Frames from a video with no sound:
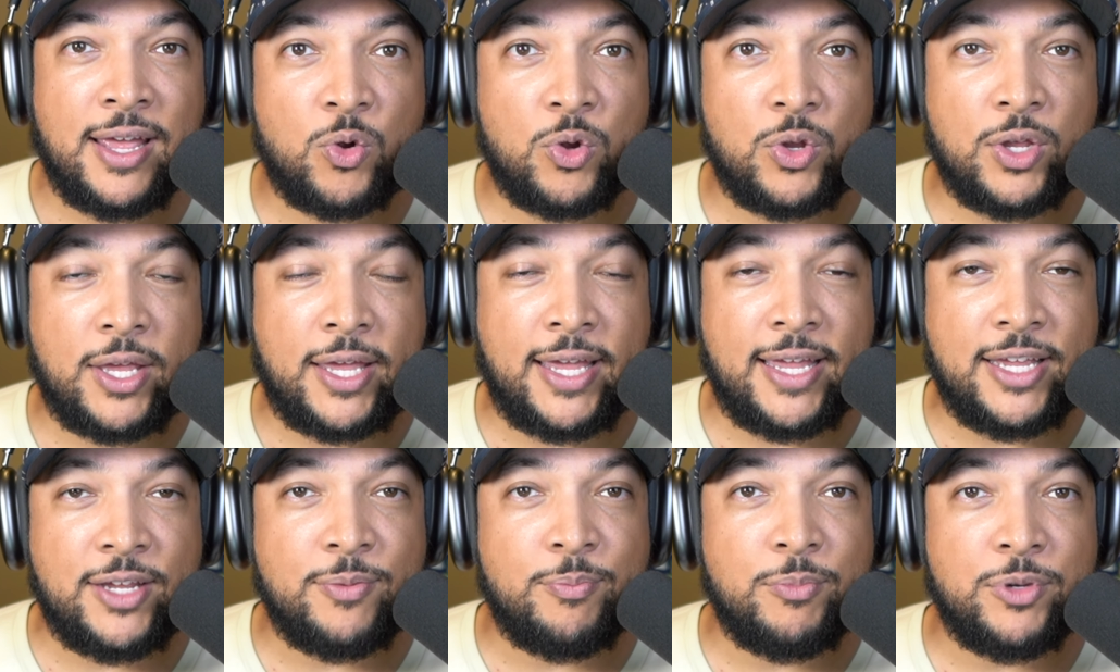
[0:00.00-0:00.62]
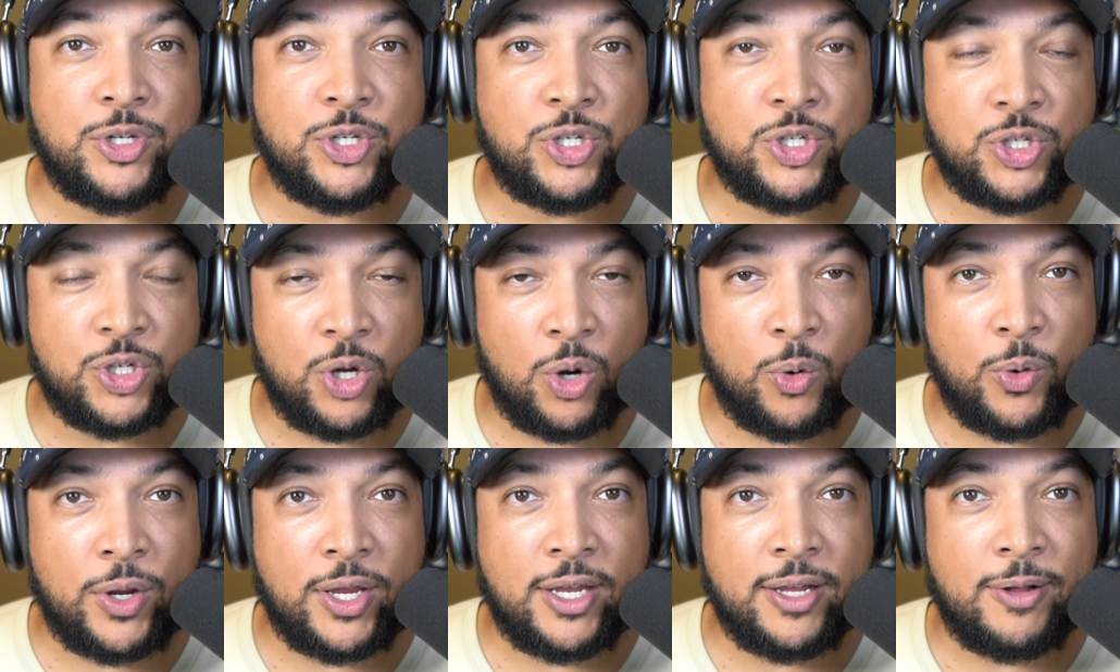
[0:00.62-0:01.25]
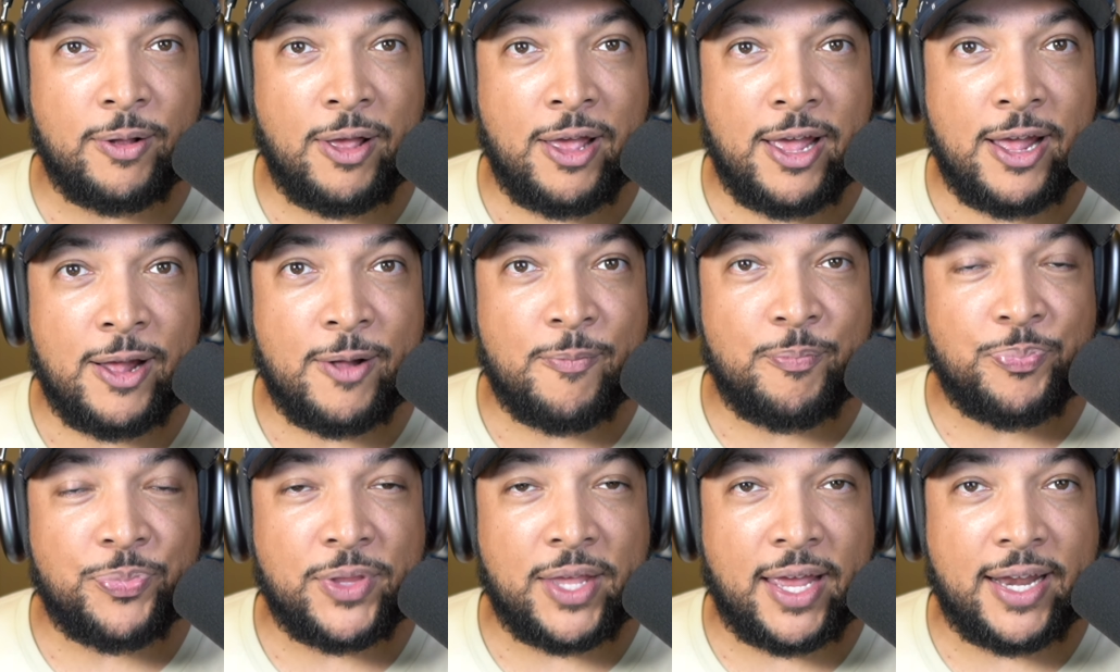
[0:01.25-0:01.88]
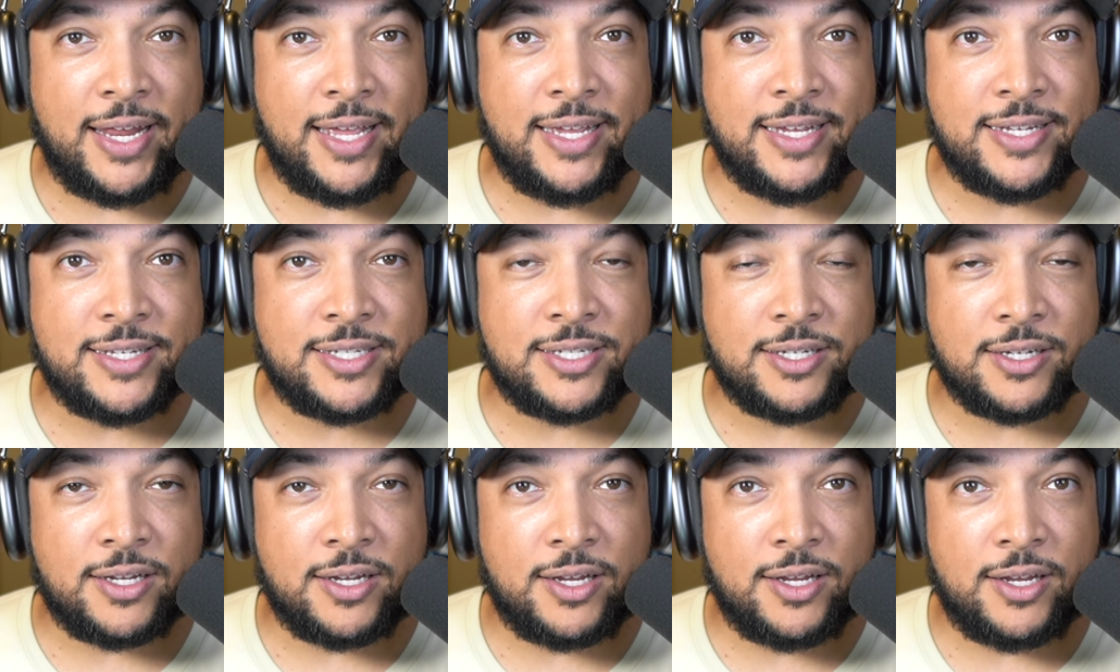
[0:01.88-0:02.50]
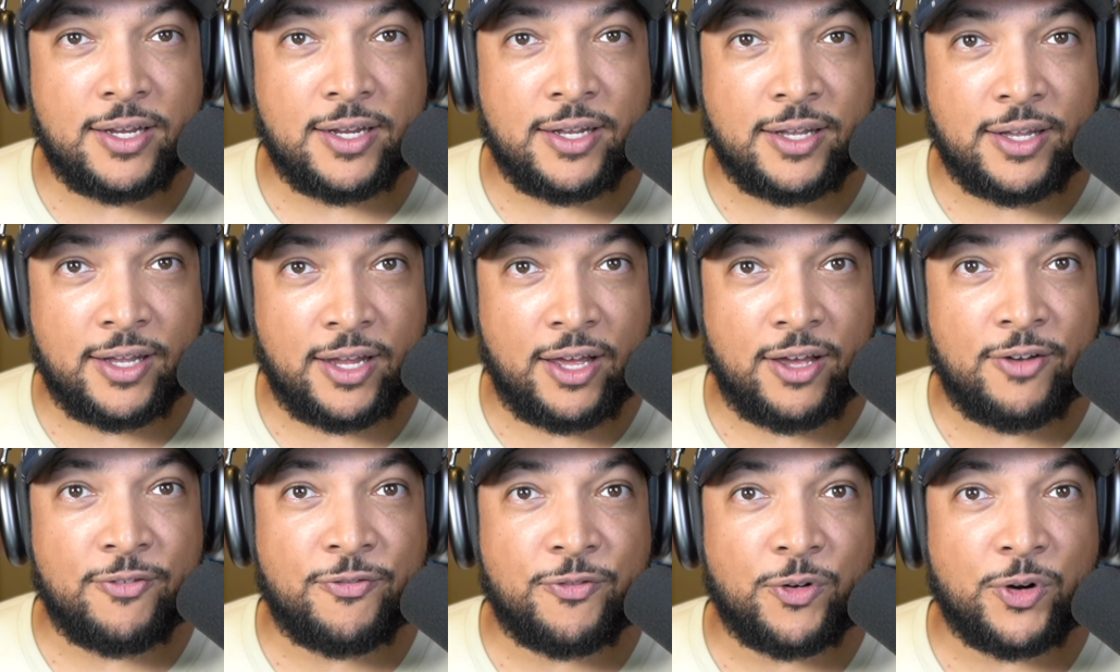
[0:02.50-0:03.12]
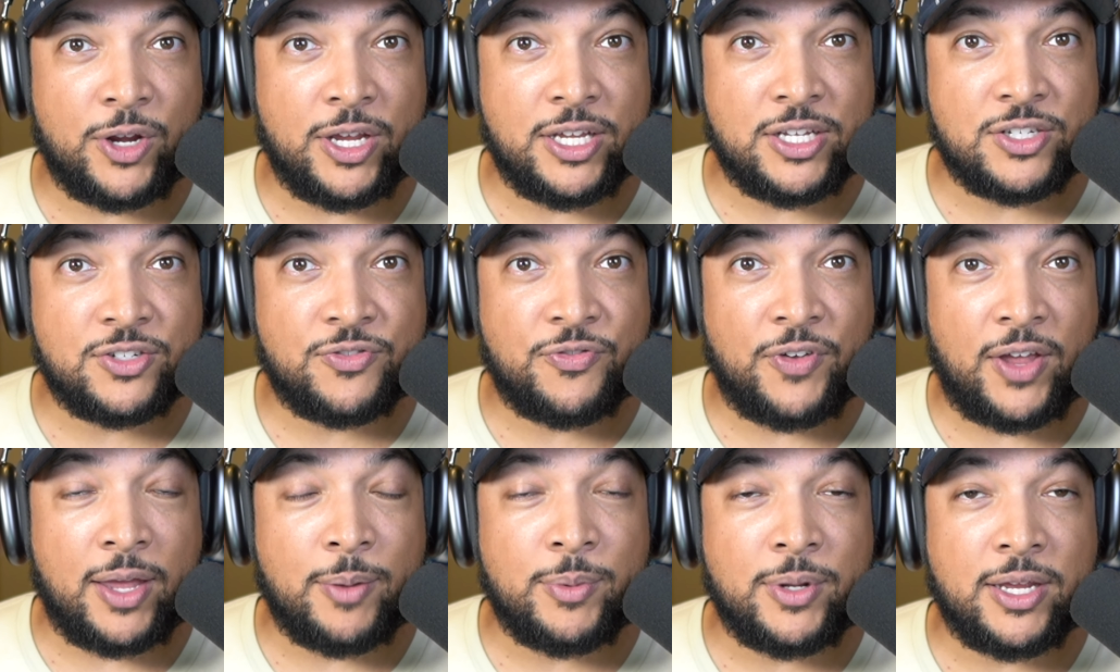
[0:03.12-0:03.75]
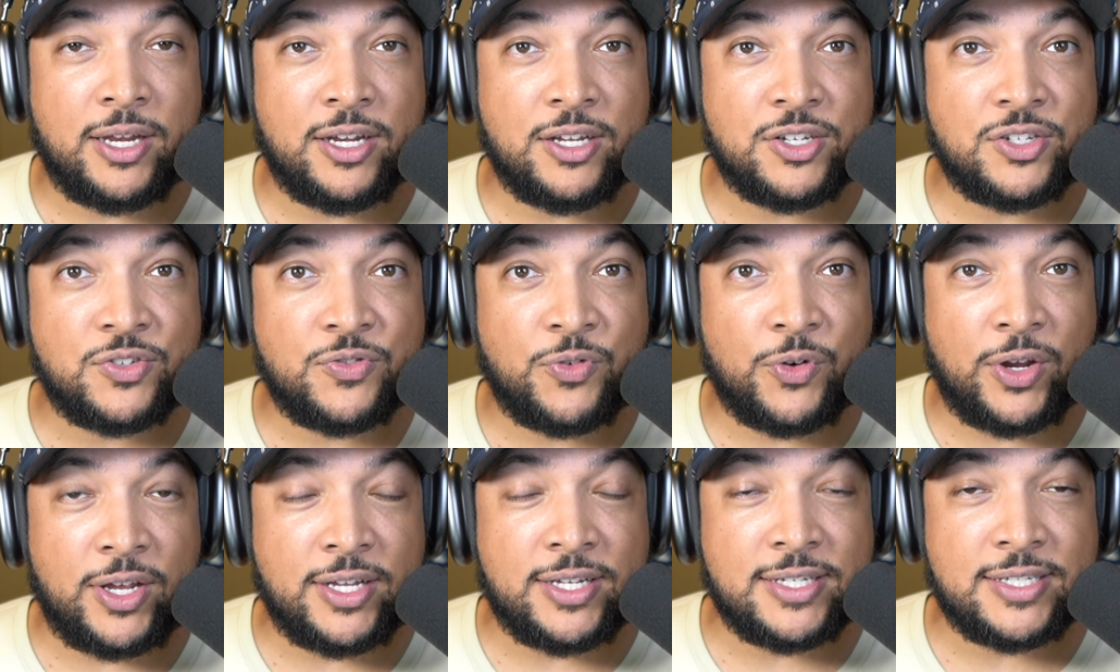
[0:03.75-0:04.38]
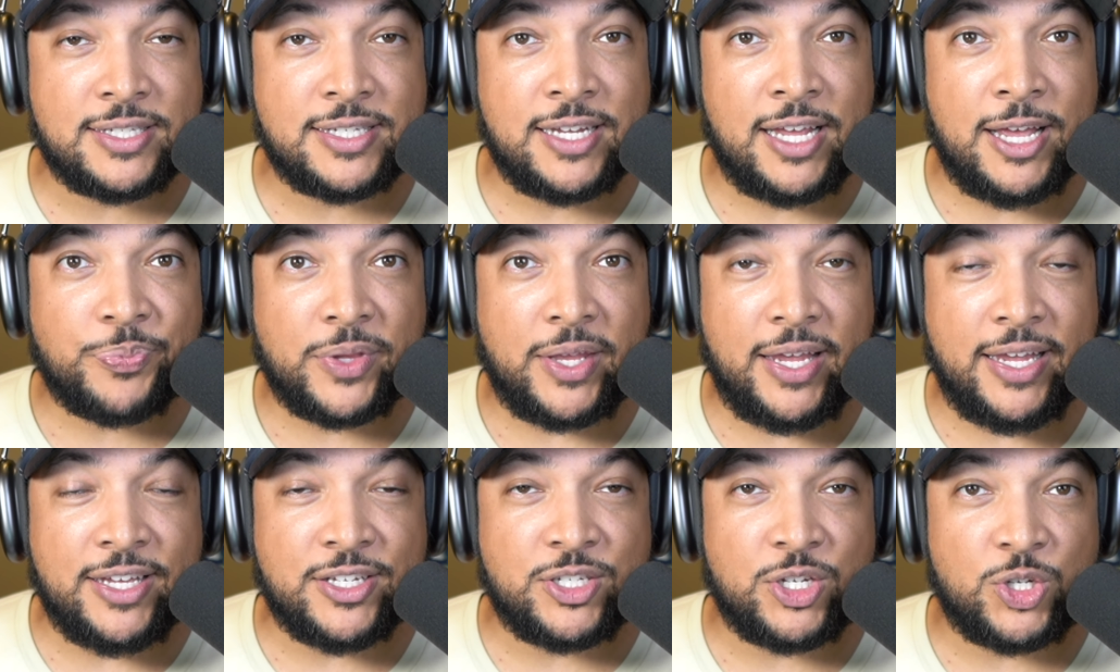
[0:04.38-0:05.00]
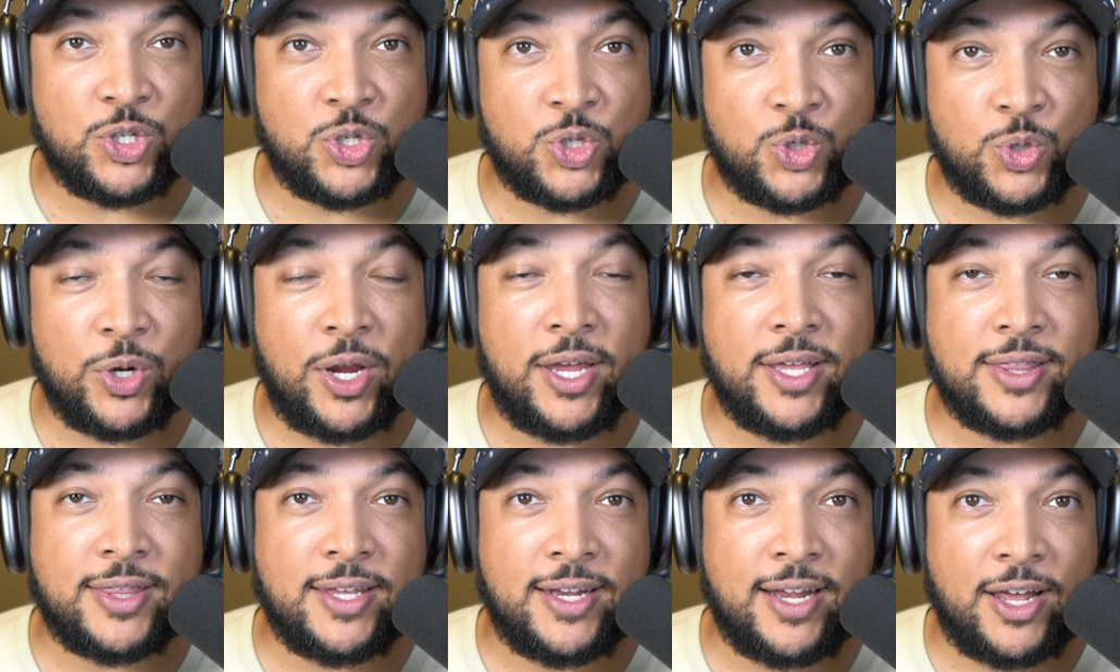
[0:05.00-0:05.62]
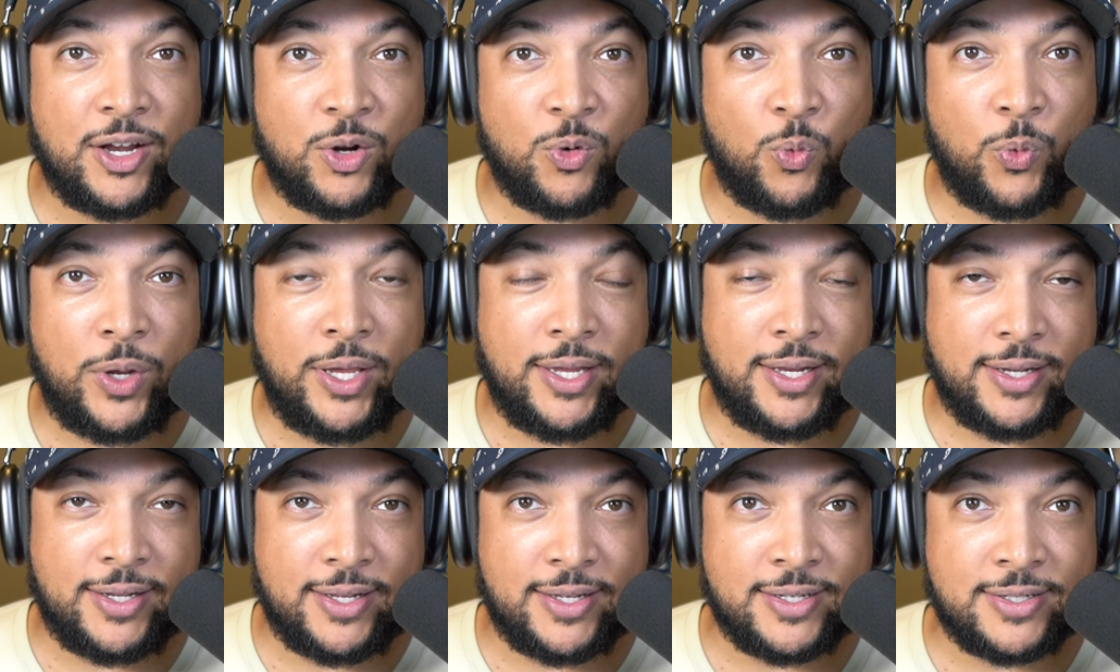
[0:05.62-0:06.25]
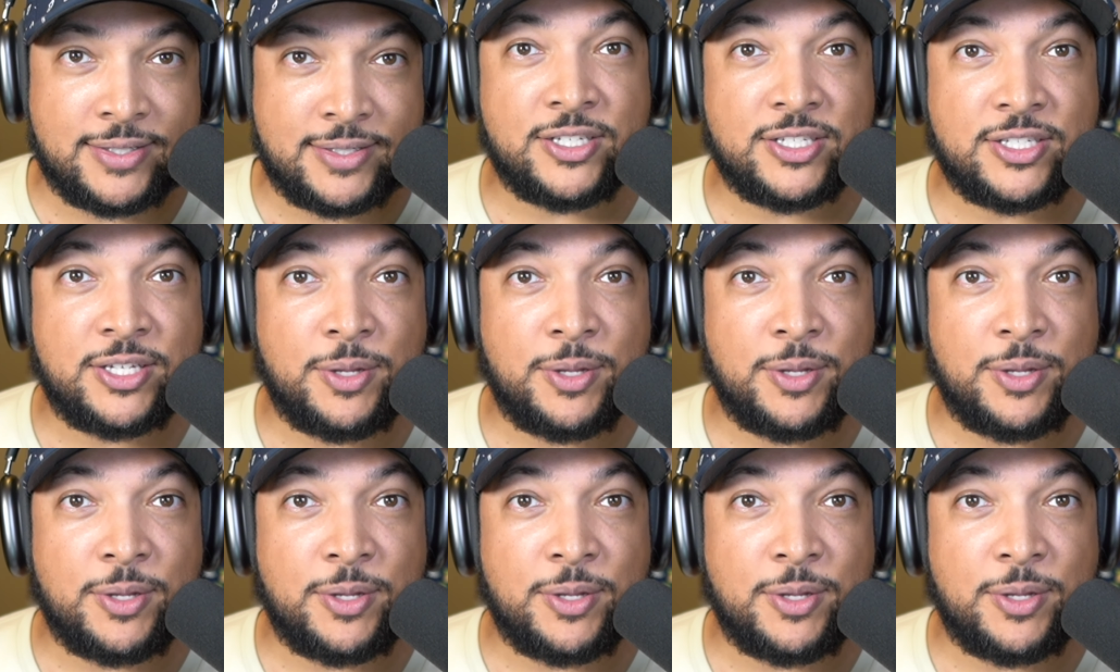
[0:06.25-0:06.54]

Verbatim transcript: Him showing that his love for his family and his friends is a strength and not a weakness.